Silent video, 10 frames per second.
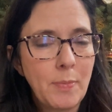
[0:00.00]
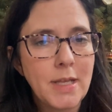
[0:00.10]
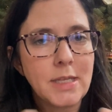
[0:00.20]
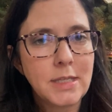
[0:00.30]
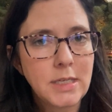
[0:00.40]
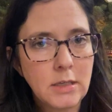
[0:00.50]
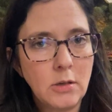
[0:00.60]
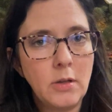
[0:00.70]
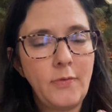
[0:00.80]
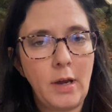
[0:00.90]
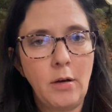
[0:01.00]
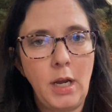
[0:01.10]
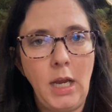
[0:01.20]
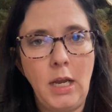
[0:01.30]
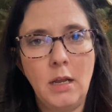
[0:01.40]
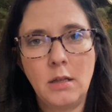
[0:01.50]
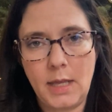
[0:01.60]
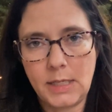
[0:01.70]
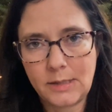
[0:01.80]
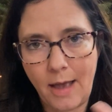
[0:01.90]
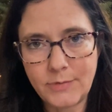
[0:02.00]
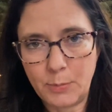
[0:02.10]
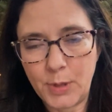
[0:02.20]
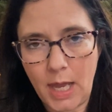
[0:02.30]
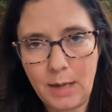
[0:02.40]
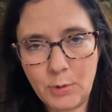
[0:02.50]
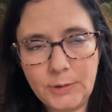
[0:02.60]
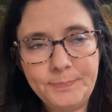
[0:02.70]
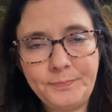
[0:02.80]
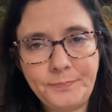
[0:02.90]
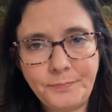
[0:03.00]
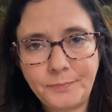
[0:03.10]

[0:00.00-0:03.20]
but still very like soft and pliable.